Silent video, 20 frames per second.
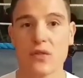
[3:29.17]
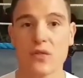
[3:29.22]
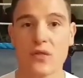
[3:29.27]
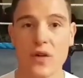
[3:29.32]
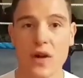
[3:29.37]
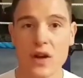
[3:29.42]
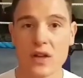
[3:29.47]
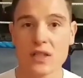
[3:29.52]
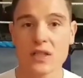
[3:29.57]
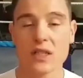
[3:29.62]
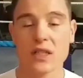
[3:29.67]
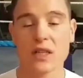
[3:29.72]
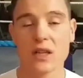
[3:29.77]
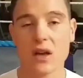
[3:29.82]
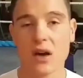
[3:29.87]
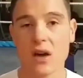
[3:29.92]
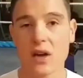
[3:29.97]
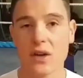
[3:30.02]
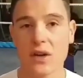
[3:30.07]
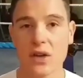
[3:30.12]
fasted
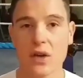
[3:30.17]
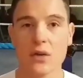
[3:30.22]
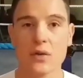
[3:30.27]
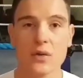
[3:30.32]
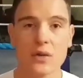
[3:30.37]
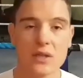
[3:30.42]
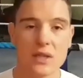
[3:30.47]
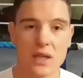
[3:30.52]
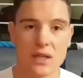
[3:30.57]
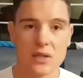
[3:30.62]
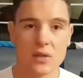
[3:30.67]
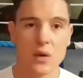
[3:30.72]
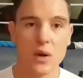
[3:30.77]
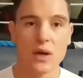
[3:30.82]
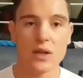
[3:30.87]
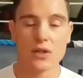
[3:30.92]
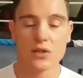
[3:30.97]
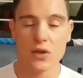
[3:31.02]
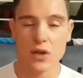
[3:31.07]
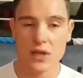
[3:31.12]
cardio, because that's
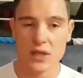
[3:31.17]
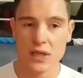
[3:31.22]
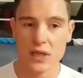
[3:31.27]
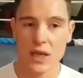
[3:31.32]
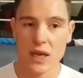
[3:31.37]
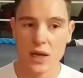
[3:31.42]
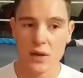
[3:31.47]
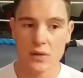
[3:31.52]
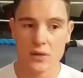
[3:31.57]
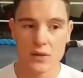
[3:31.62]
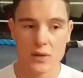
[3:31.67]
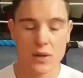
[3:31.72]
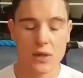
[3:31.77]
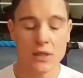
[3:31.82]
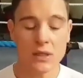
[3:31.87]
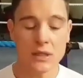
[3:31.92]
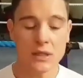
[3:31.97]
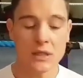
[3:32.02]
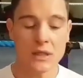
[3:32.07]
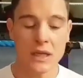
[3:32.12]
quite trendy now as
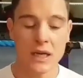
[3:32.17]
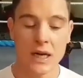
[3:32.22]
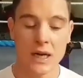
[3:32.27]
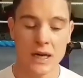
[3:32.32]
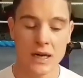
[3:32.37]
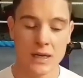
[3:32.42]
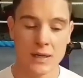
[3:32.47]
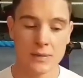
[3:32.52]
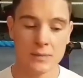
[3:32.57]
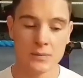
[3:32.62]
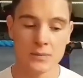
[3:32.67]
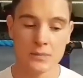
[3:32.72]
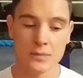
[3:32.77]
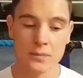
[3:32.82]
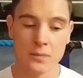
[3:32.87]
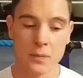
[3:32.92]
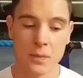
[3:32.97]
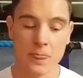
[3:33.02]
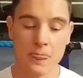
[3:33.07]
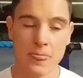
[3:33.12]
well,
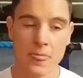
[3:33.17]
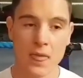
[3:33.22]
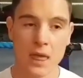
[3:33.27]
um,